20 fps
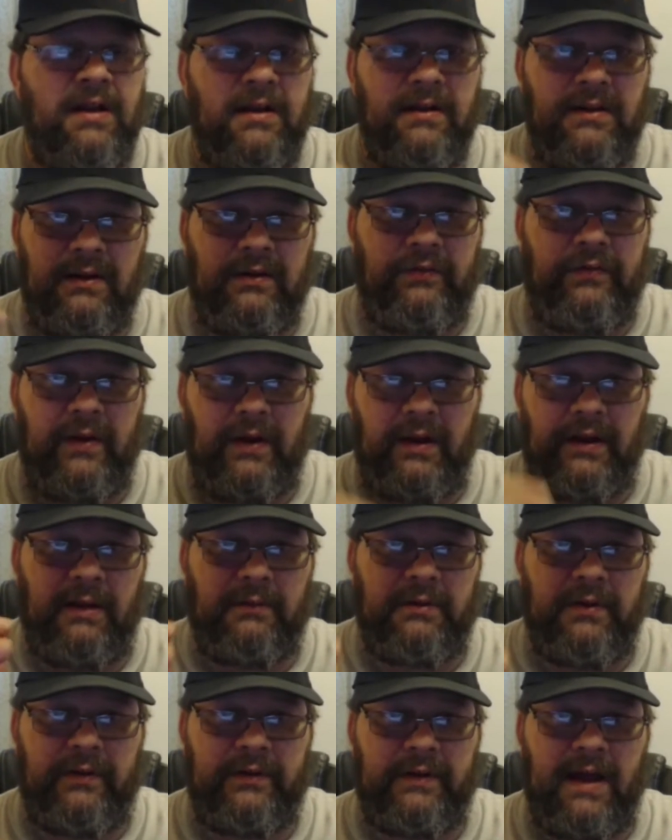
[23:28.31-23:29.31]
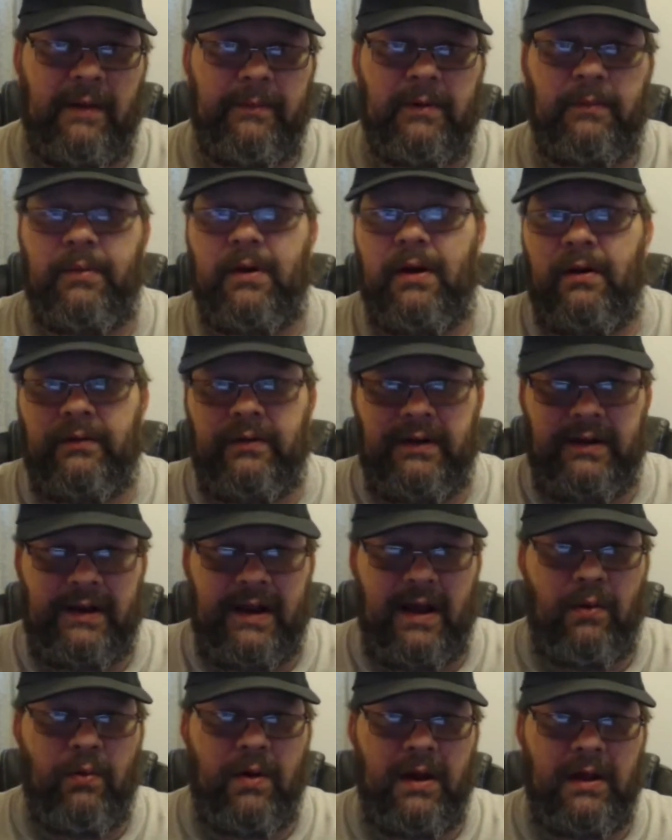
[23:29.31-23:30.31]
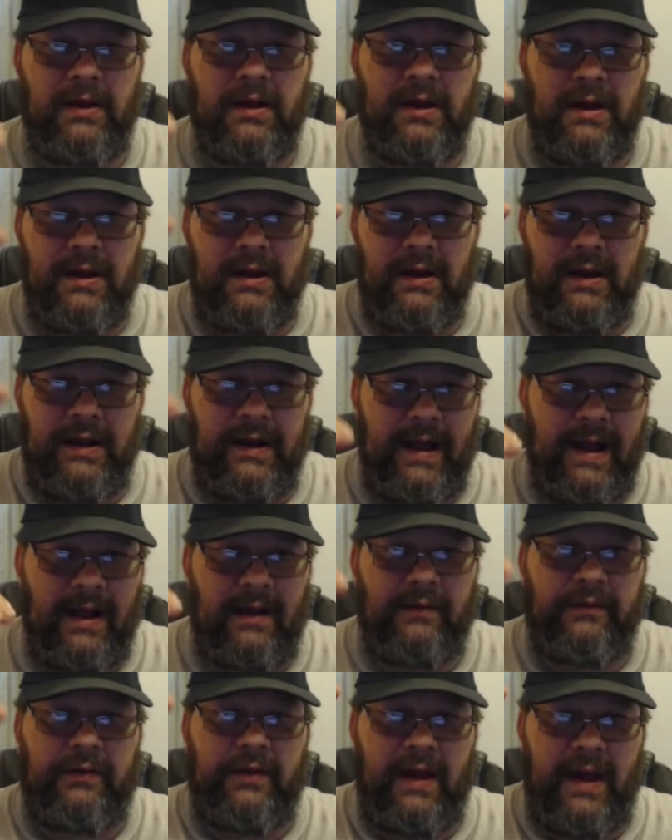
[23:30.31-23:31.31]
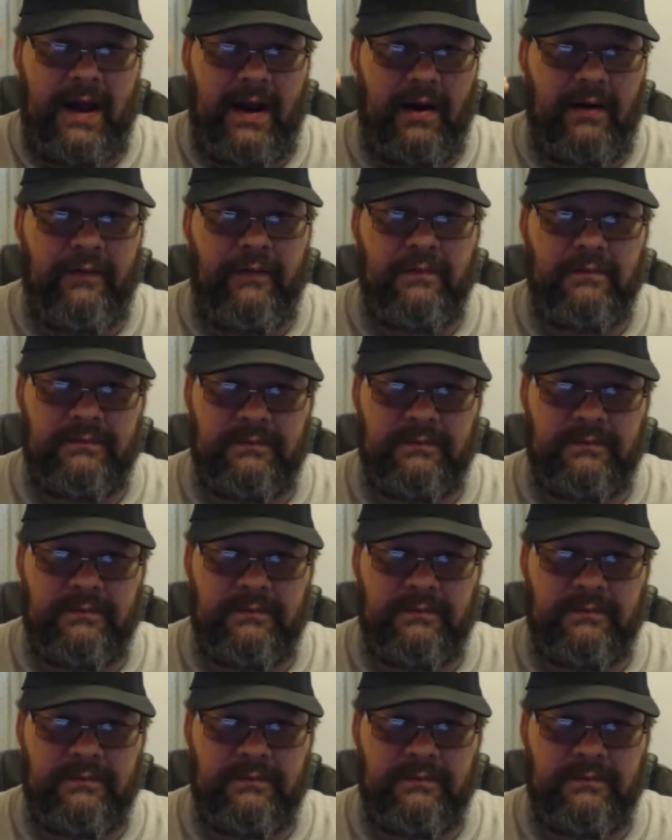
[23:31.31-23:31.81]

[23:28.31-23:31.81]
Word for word: Just fill it up to the top of the potion, and that way it has the air